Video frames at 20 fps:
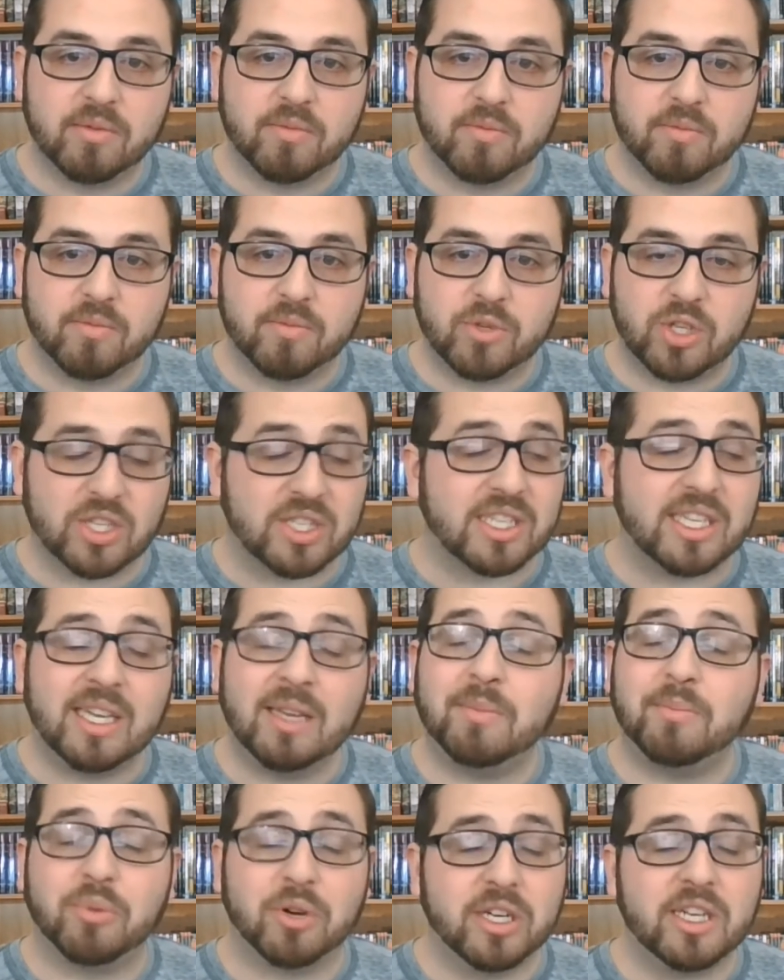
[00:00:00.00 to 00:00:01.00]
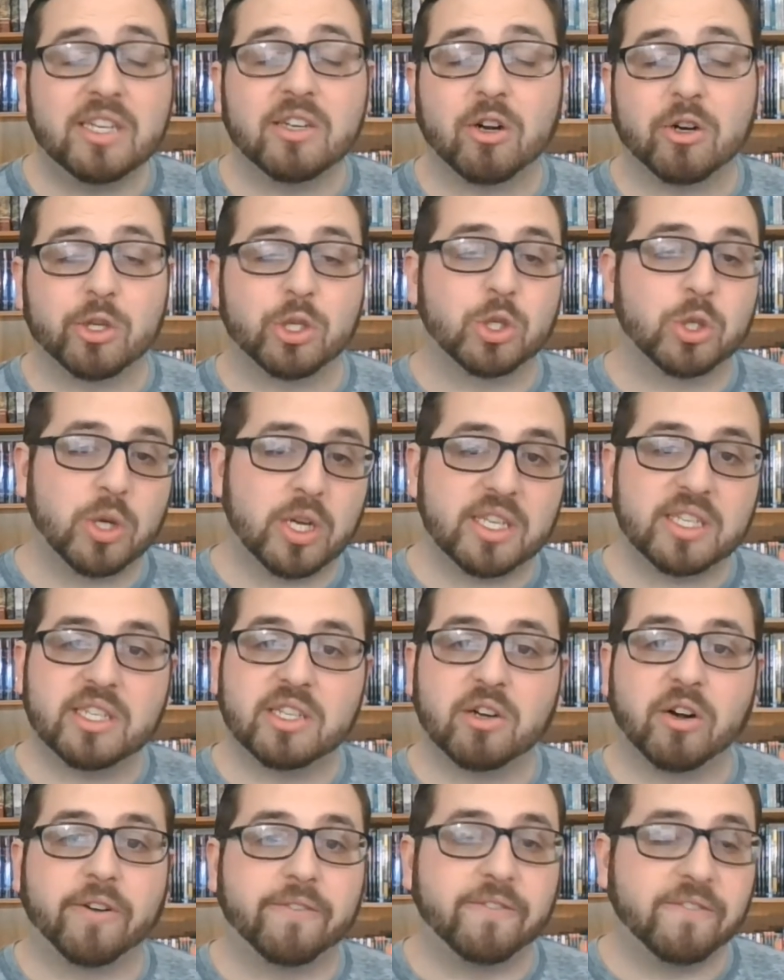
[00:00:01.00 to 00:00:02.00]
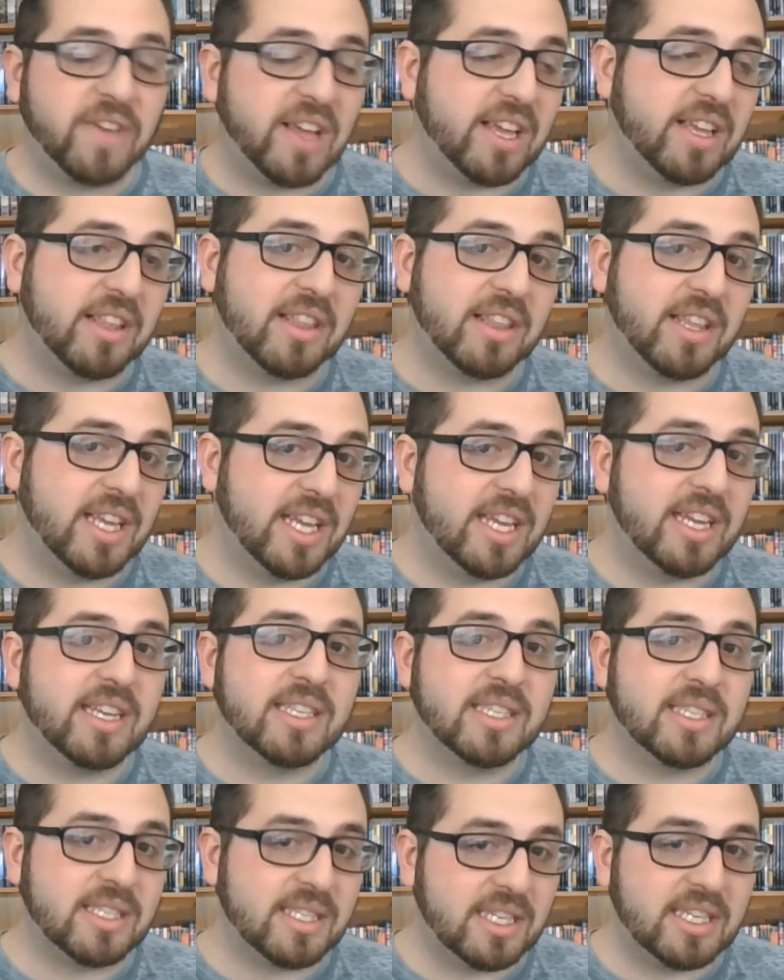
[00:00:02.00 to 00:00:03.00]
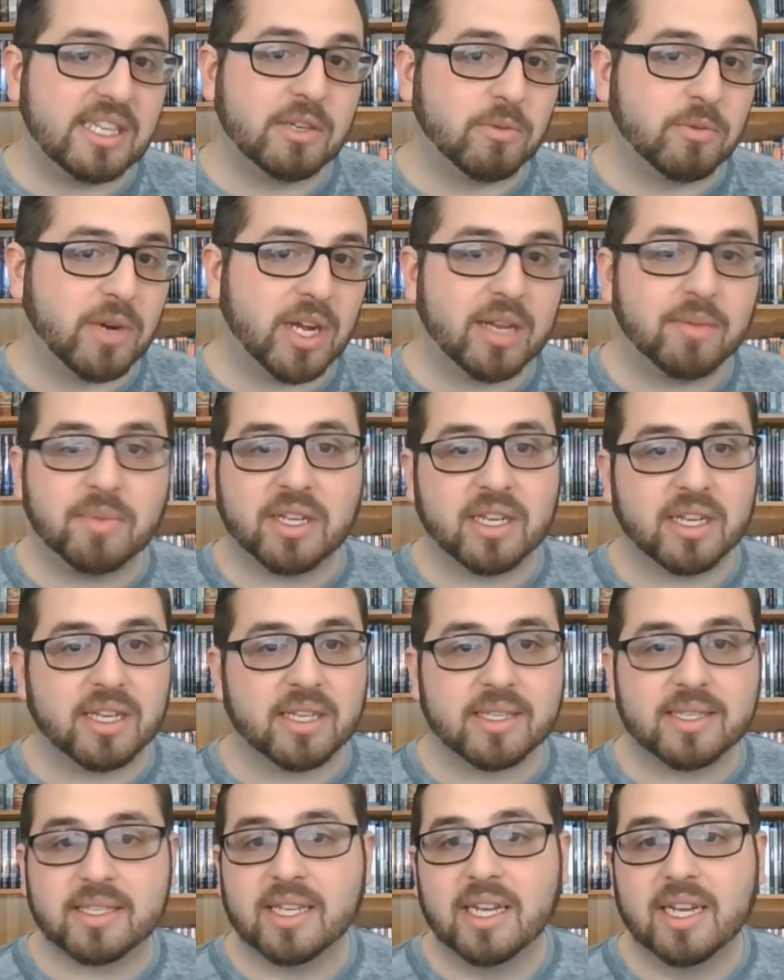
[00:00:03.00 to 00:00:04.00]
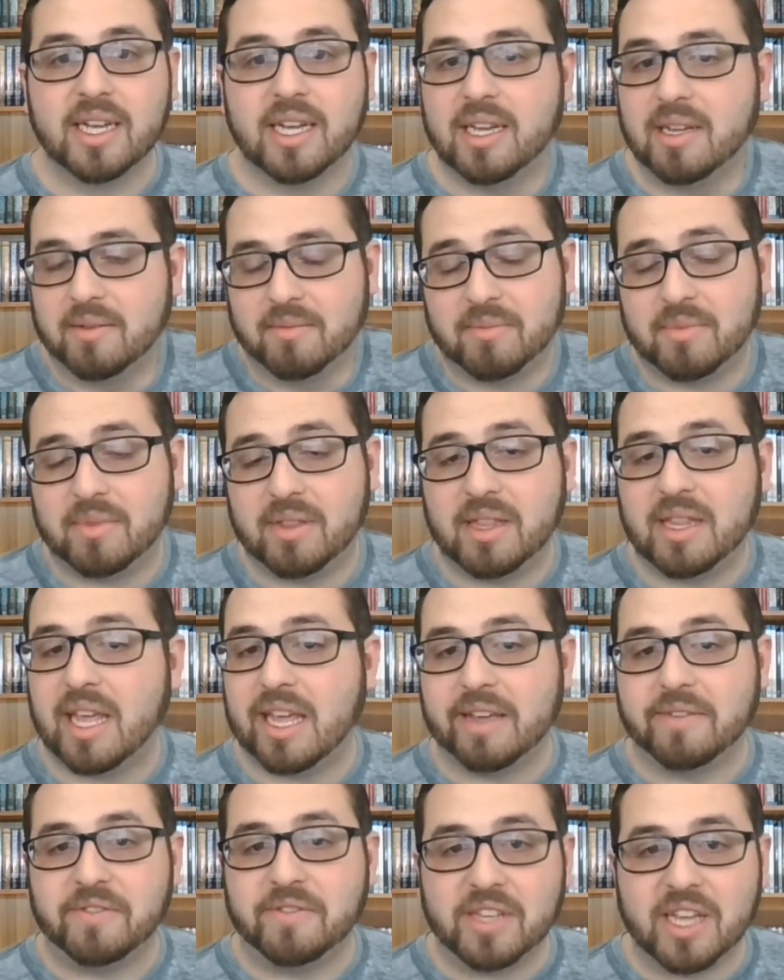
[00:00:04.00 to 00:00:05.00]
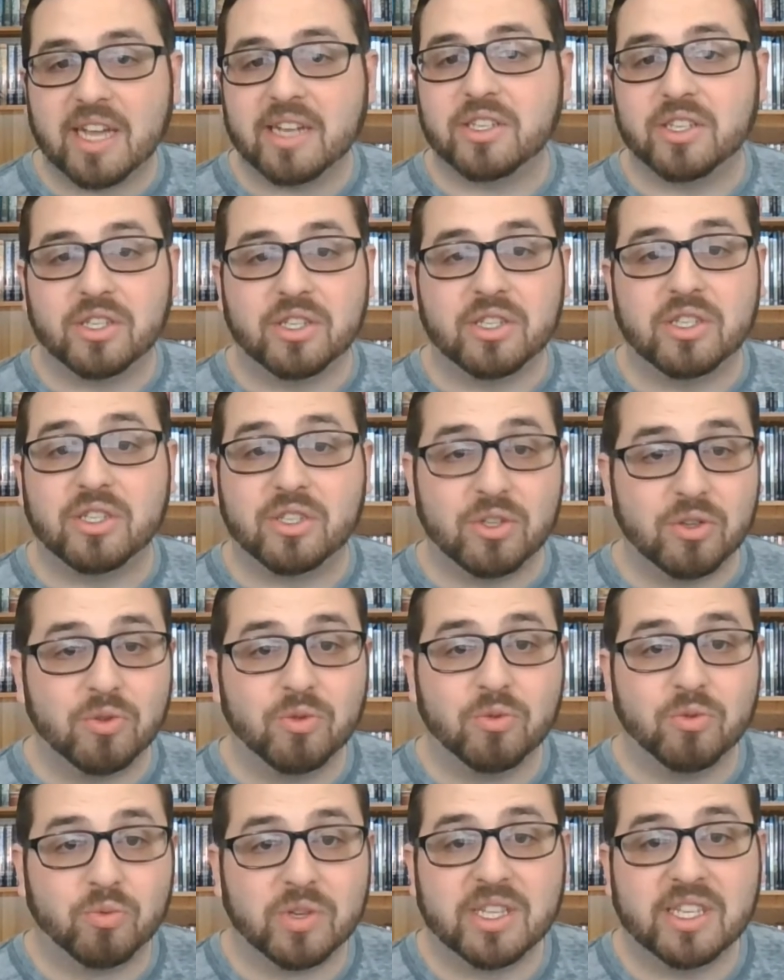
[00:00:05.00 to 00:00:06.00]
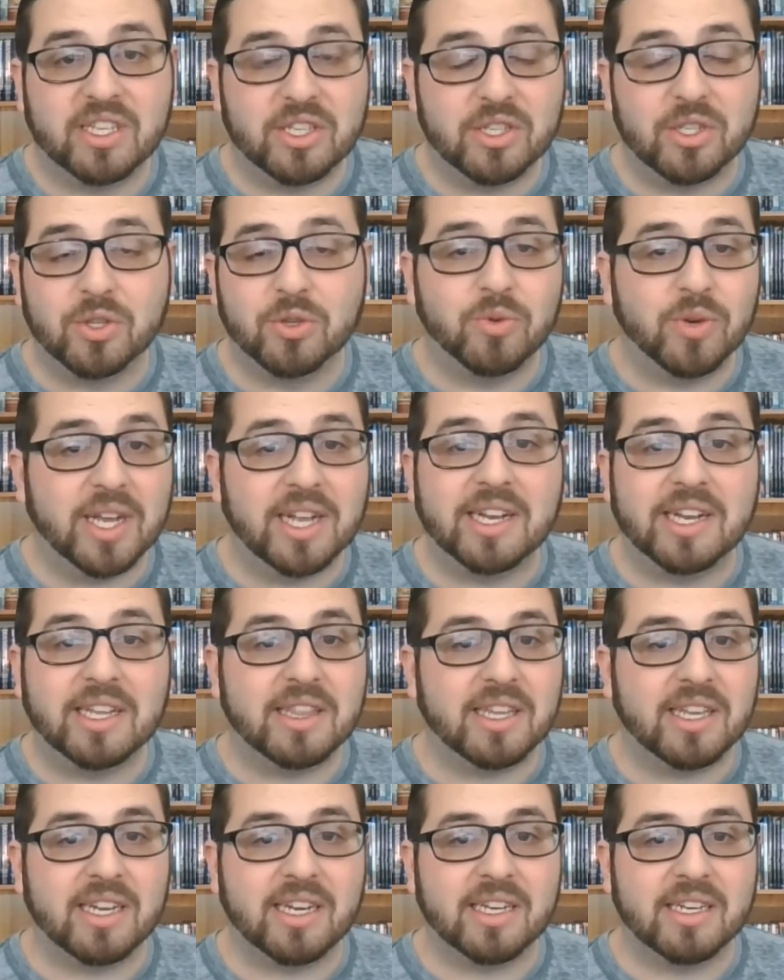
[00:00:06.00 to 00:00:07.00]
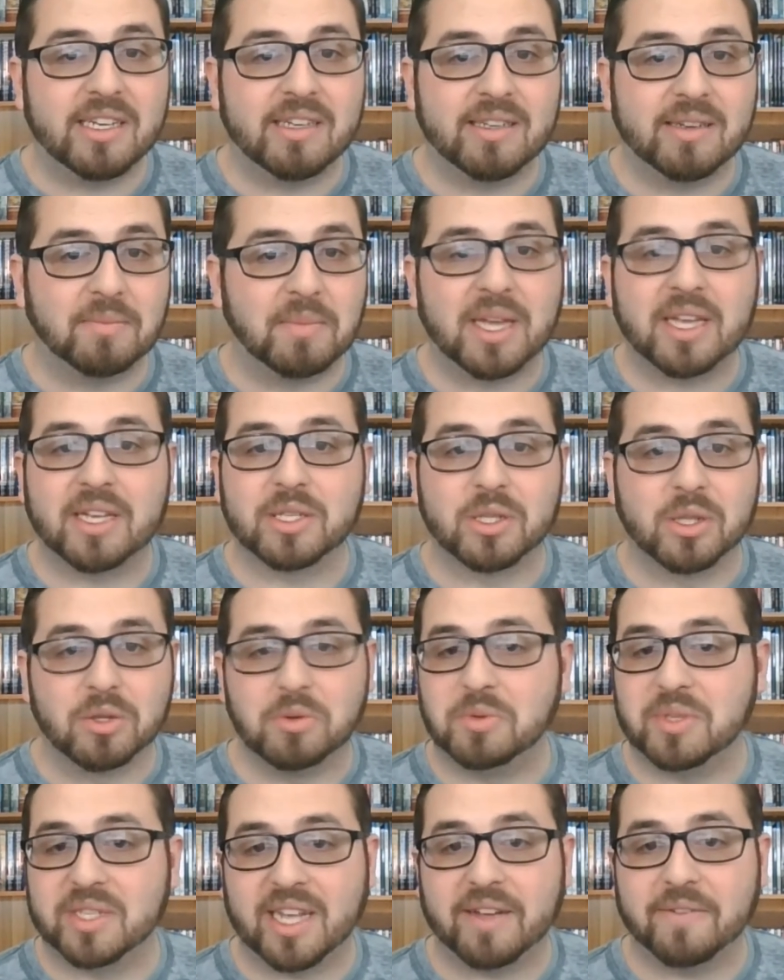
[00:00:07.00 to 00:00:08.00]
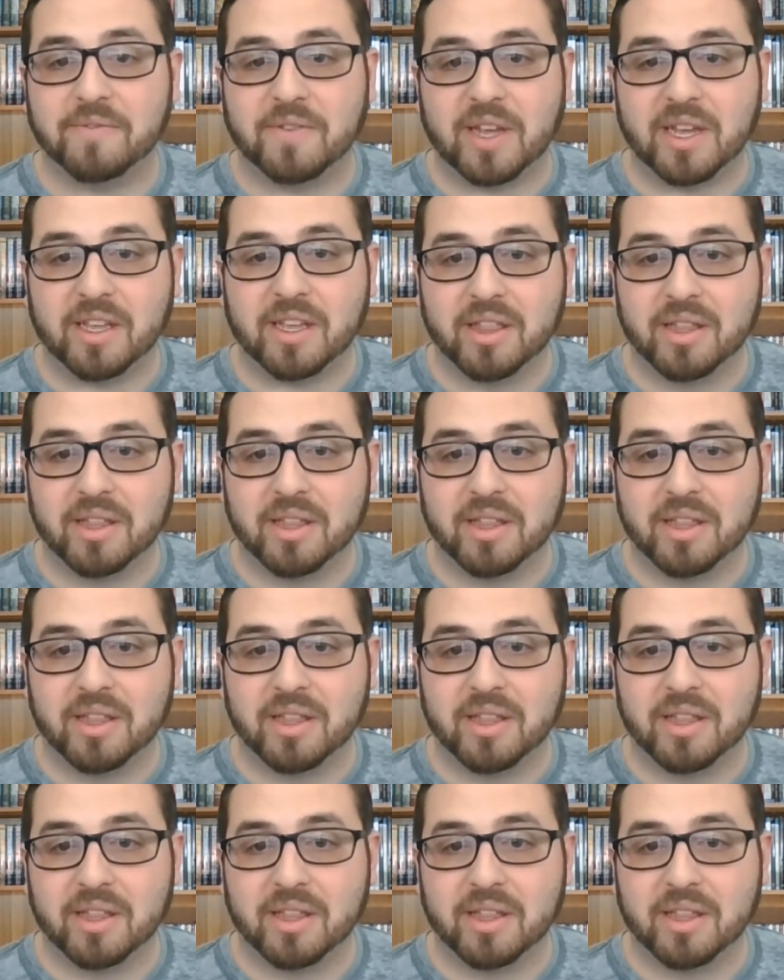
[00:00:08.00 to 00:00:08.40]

just keep putting our trust and our faith in CD Red because they have yet to, to really do anything to make us lose that faith.